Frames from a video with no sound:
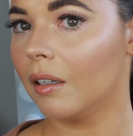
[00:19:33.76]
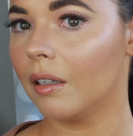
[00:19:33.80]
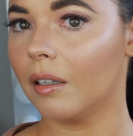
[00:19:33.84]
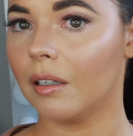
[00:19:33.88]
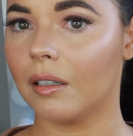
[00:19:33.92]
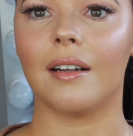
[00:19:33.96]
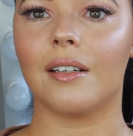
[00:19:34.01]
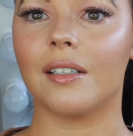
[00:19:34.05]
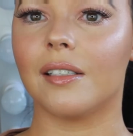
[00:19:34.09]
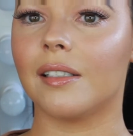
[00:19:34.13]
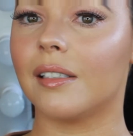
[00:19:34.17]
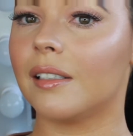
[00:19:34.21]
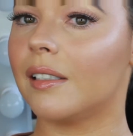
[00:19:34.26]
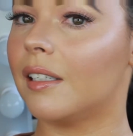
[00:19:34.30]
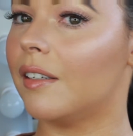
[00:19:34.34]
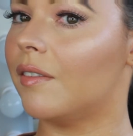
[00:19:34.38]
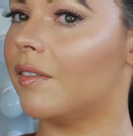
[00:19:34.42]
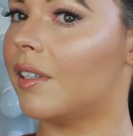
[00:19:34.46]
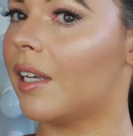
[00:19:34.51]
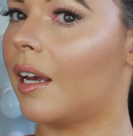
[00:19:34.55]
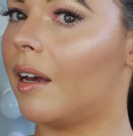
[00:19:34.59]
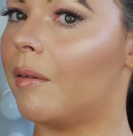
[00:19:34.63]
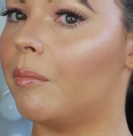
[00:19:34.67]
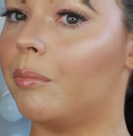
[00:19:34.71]
That just
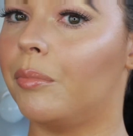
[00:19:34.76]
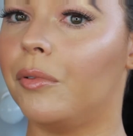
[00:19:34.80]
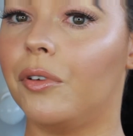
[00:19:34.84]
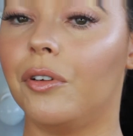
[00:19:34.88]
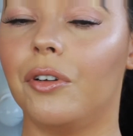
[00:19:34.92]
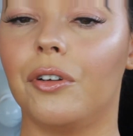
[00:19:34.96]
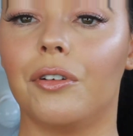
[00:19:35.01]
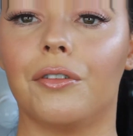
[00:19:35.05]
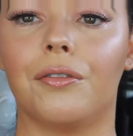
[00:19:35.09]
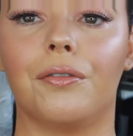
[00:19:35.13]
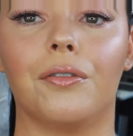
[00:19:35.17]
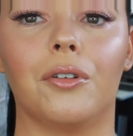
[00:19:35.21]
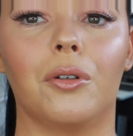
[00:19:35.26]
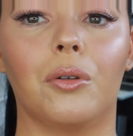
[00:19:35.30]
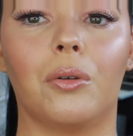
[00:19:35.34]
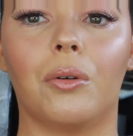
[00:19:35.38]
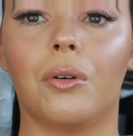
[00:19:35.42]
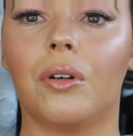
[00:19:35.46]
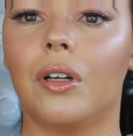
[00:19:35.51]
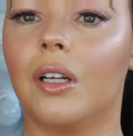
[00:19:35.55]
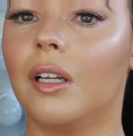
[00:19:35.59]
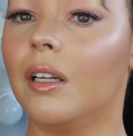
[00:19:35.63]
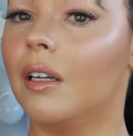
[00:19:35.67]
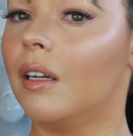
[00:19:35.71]
gives a
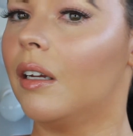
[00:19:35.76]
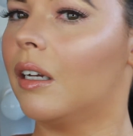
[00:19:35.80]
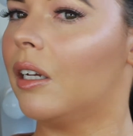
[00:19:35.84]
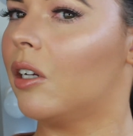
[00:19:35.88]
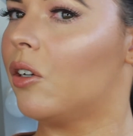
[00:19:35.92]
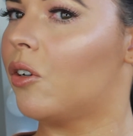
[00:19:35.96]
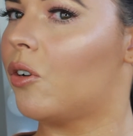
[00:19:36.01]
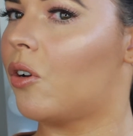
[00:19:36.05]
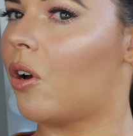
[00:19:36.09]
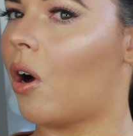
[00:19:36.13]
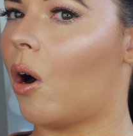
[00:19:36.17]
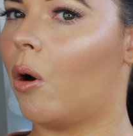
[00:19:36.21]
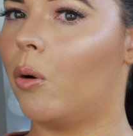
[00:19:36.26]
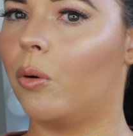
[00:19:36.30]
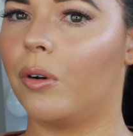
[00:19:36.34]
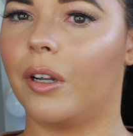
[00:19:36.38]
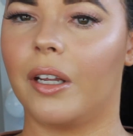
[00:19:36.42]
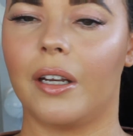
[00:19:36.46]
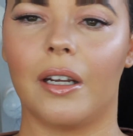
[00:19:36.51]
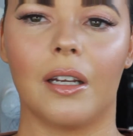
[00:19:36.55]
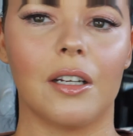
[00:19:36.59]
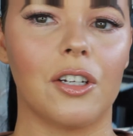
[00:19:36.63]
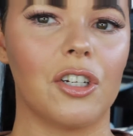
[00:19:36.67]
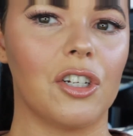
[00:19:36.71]
beautiful
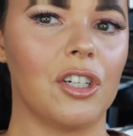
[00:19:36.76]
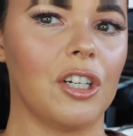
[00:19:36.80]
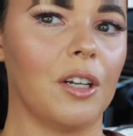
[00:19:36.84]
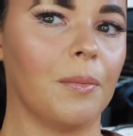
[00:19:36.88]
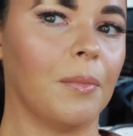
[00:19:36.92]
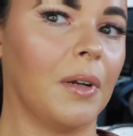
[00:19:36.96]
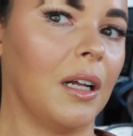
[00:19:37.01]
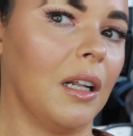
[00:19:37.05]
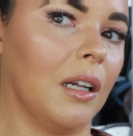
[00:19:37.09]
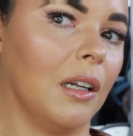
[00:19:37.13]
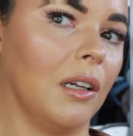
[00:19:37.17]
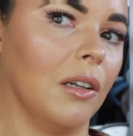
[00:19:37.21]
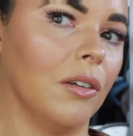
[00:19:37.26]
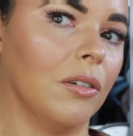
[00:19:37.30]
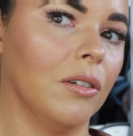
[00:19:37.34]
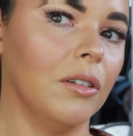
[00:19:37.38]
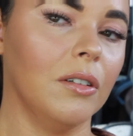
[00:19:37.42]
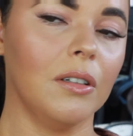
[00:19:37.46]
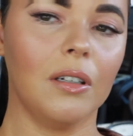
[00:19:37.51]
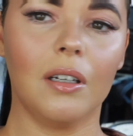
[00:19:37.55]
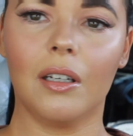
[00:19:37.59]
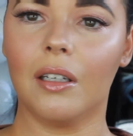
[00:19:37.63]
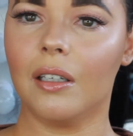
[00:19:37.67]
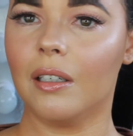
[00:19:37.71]
golden shimmer
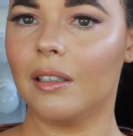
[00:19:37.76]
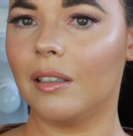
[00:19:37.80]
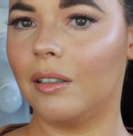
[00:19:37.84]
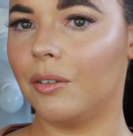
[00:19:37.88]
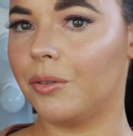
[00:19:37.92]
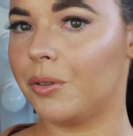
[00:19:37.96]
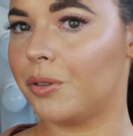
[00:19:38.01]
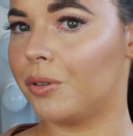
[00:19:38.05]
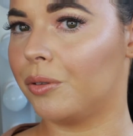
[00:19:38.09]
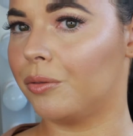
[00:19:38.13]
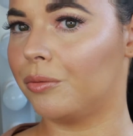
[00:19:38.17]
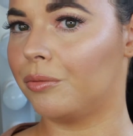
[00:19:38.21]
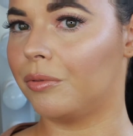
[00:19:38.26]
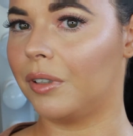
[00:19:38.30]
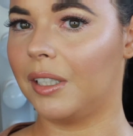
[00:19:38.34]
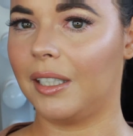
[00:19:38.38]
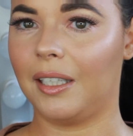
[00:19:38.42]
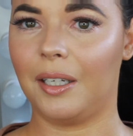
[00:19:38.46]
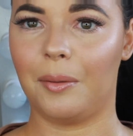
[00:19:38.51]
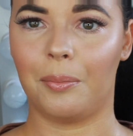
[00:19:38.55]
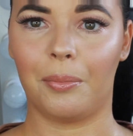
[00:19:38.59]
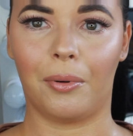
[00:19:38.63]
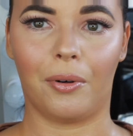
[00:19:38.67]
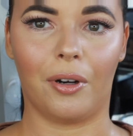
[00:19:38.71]
look. Looks
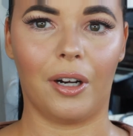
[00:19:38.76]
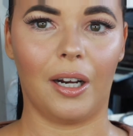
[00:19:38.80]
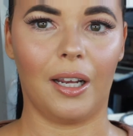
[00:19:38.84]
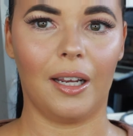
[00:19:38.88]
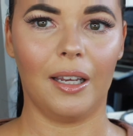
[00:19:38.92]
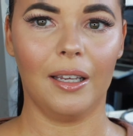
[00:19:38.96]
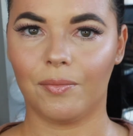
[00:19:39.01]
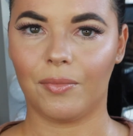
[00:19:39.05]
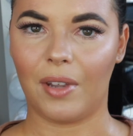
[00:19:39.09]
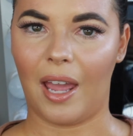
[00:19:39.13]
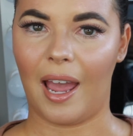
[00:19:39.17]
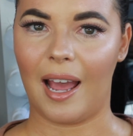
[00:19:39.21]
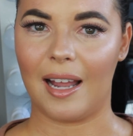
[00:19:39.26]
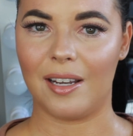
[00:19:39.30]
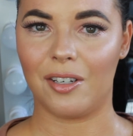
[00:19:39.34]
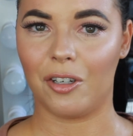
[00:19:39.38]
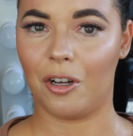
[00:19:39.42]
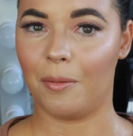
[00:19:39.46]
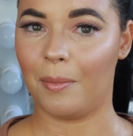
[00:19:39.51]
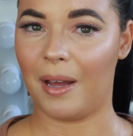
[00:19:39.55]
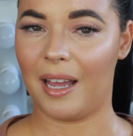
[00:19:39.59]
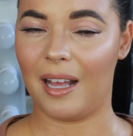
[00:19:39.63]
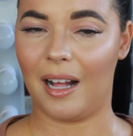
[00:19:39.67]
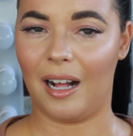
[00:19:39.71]
really pretty. And
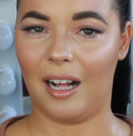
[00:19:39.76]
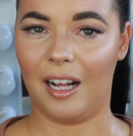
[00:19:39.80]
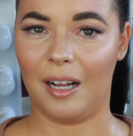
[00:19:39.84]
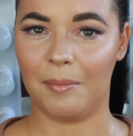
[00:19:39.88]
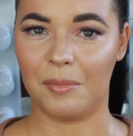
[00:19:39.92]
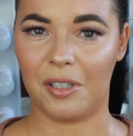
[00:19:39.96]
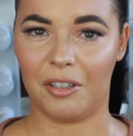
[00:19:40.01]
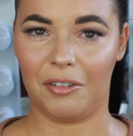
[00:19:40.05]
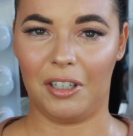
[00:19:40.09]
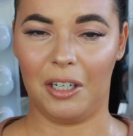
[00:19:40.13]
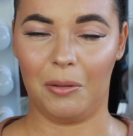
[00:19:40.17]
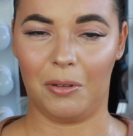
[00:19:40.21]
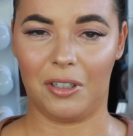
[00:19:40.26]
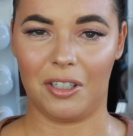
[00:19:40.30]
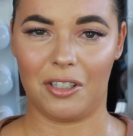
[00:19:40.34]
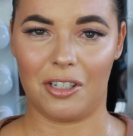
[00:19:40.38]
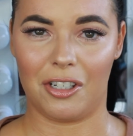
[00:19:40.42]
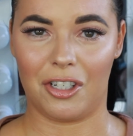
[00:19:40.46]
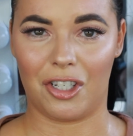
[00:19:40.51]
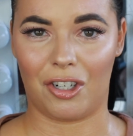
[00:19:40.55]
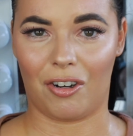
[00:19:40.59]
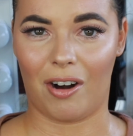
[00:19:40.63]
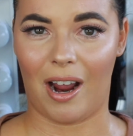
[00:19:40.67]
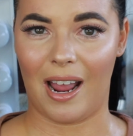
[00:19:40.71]
on my arms, I really wanted
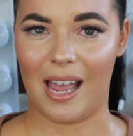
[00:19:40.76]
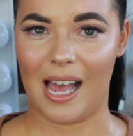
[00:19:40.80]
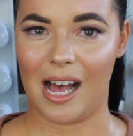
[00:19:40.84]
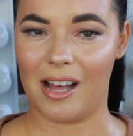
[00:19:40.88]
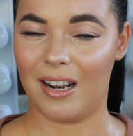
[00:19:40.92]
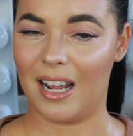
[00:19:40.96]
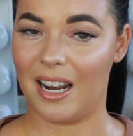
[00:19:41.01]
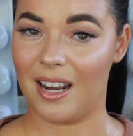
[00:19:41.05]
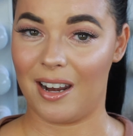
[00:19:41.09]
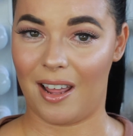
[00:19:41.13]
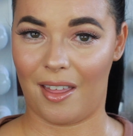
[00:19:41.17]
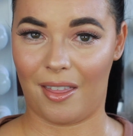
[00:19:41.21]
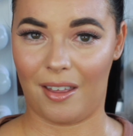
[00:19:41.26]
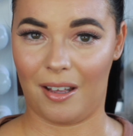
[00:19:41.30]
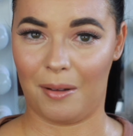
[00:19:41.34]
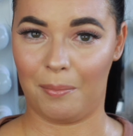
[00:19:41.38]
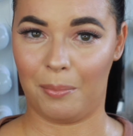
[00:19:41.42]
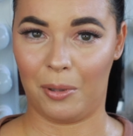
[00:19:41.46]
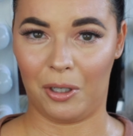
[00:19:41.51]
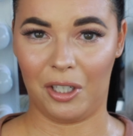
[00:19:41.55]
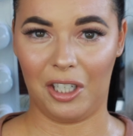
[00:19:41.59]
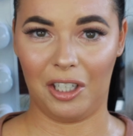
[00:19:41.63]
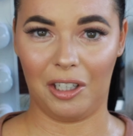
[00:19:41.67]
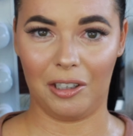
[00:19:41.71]
to try out another
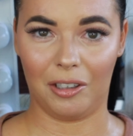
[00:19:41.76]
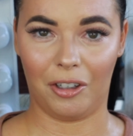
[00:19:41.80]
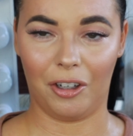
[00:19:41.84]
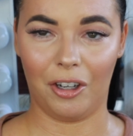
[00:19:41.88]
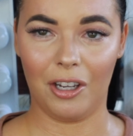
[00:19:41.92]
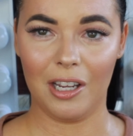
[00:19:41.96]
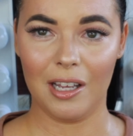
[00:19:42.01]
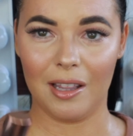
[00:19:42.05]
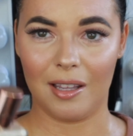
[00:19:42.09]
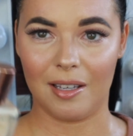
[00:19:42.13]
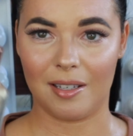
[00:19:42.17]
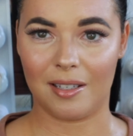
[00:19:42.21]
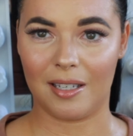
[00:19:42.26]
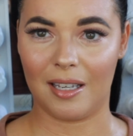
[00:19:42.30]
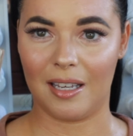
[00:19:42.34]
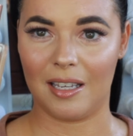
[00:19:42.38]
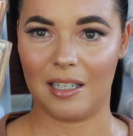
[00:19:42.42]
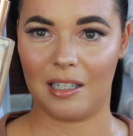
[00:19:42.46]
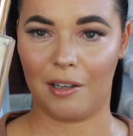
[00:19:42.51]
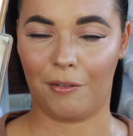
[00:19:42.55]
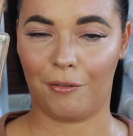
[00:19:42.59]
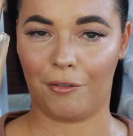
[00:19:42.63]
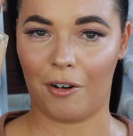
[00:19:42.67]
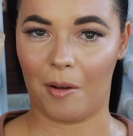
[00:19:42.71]
body glow. This
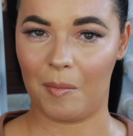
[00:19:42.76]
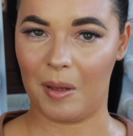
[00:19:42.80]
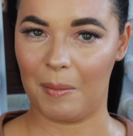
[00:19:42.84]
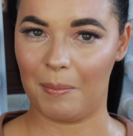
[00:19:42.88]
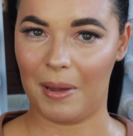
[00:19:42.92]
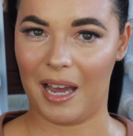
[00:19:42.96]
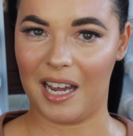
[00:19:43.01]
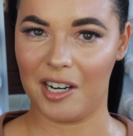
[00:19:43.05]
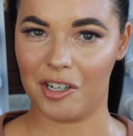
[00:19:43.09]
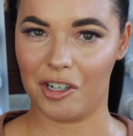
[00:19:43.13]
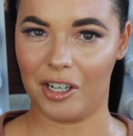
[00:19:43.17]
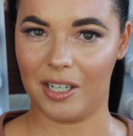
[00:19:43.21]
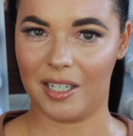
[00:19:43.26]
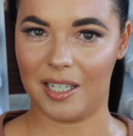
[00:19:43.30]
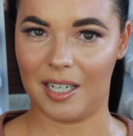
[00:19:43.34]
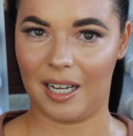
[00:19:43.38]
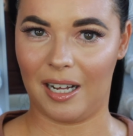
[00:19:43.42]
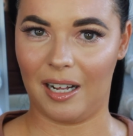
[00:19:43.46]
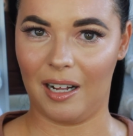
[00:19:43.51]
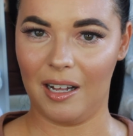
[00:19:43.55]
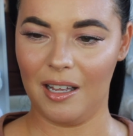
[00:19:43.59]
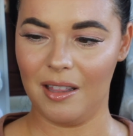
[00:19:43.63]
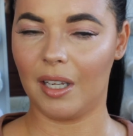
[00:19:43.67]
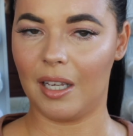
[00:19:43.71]
is from Patrick
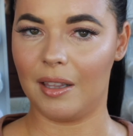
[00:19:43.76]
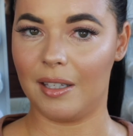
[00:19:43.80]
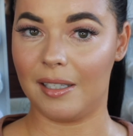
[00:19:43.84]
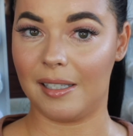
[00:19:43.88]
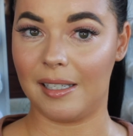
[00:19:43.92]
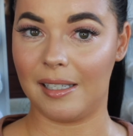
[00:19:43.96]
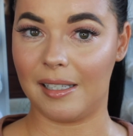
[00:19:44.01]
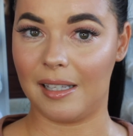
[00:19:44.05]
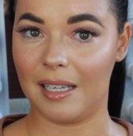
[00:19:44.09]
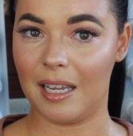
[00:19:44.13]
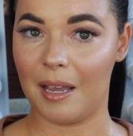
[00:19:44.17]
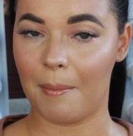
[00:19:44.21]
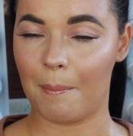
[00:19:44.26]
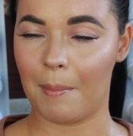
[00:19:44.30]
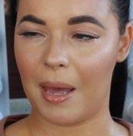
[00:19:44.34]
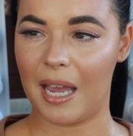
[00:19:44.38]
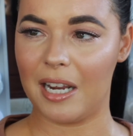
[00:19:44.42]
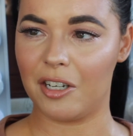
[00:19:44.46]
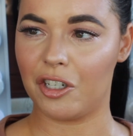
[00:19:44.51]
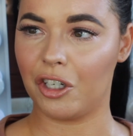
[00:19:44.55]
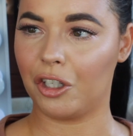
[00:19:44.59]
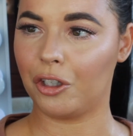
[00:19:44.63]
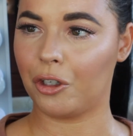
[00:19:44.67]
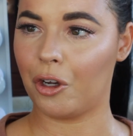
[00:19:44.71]
Ta. This is the
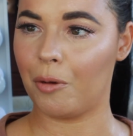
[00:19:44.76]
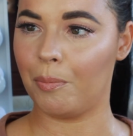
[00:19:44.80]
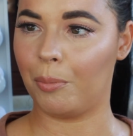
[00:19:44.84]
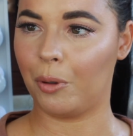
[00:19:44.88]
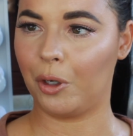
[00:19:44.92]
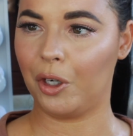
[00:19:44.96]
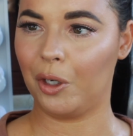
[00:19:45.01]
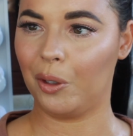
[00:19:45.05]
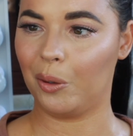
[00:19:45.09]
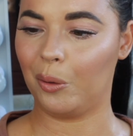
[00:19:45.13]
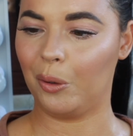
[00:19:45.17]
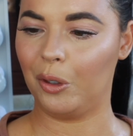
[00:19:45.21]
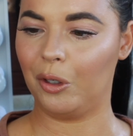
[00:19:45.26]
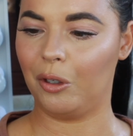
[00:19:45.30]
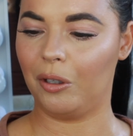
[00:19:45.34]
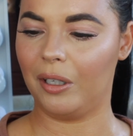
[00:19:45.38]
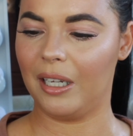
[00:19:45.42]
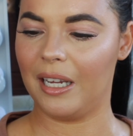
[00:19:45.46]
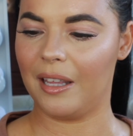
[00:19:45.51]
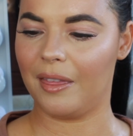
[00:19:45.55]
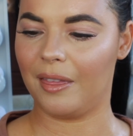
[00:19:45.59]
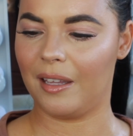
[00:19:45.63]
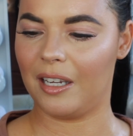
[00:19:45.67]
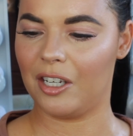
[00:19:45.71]
Major Glow Body Oil
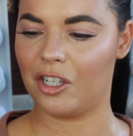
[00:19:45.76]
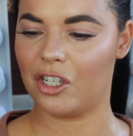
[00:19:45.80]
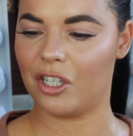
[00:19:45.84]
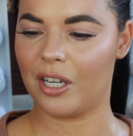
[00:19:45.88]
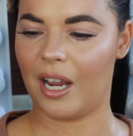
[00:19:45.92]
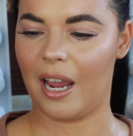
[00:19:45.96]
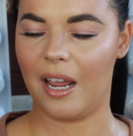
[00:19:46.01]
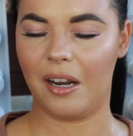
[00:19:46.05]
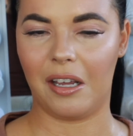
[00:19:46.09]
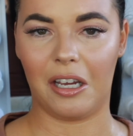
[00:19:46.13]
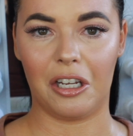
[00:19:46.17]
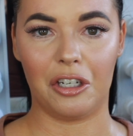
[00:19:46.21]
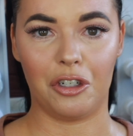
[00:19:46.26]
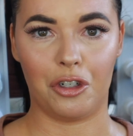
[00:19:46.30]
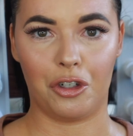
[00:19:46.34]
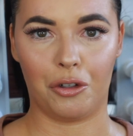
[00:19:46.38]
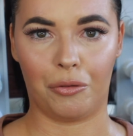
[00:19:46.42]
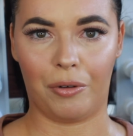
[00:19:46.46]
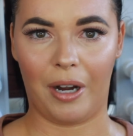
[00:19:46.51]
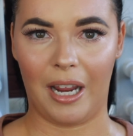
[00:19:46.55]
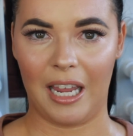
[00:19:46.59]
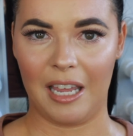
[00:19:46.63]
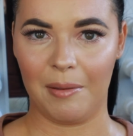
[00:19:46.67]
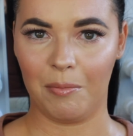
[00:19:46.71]
in the shade A
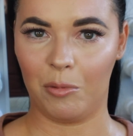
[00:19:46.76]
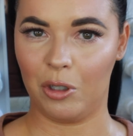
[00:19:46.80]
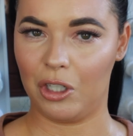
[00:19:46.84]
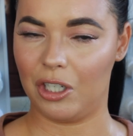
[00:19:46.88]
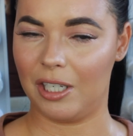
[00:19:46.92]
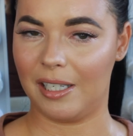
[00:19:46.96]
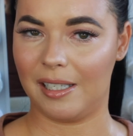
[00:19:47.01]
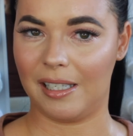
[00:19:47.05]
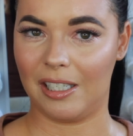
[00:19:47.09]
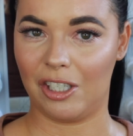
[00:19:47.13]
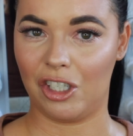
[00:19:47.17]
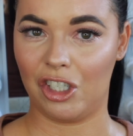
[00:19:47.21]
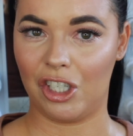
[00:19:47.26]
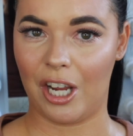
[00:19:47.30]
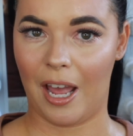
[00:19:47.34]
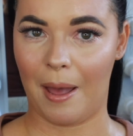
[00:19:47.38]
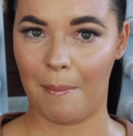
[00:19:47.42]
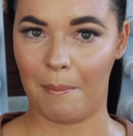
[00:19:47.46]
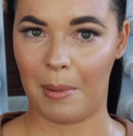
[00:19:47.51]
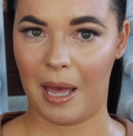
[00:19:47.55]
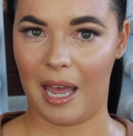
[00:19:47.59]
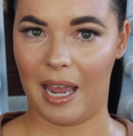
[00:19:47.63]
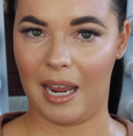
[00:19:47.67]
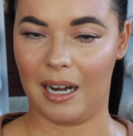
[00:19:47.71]
Dream, which is the
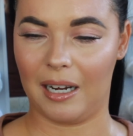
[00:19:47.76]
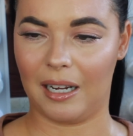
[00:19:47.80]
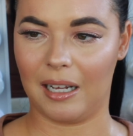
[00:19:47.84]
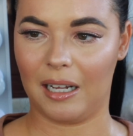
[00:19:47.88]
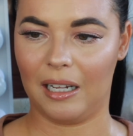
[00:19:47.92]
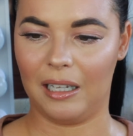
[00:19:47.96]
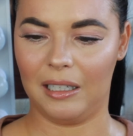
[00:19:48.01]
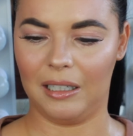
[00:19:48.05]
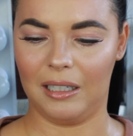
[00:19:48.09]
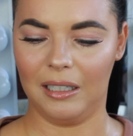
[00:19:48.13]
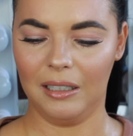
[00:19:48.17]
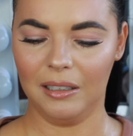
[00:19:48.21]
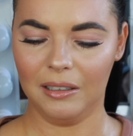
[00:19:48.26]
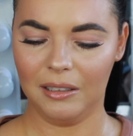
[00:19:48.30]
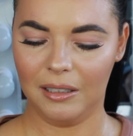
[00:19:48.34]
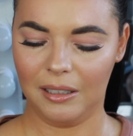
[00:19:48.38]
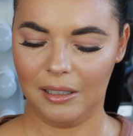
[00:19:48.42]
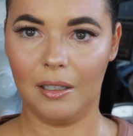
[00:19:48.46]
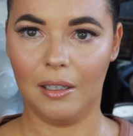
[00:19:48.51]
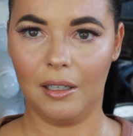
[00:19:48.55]
champagne colour.